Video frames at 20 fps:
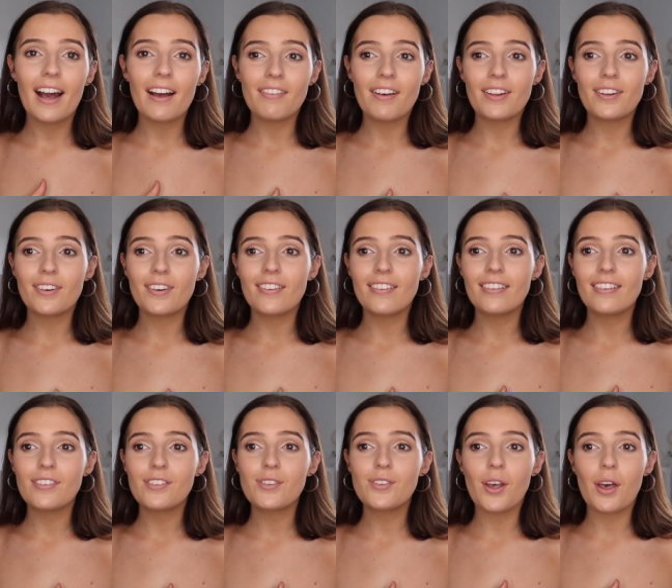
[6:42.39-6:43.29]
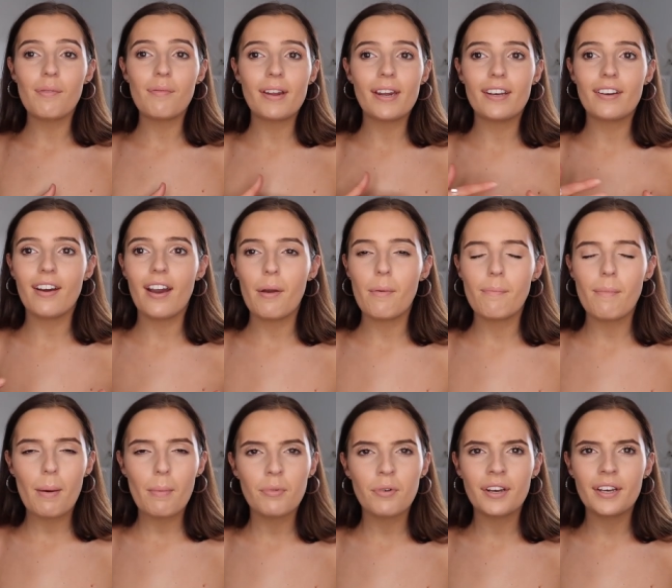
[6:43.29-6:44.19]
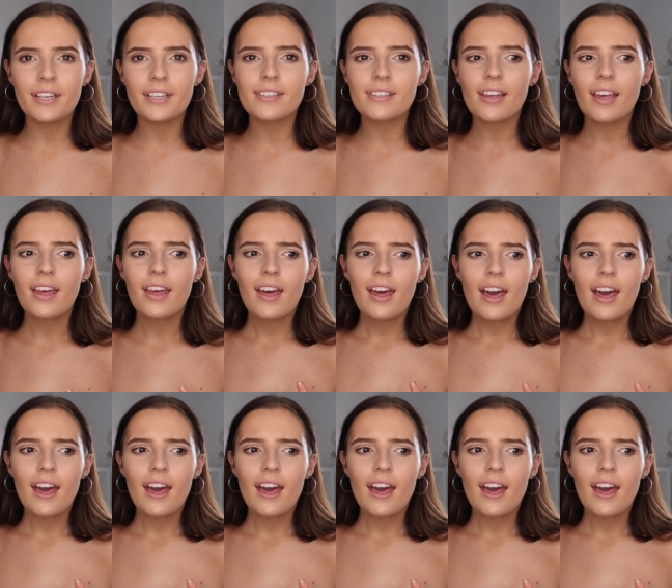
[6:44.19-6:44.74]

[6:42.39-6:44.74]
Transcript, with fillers: I've had so many great memories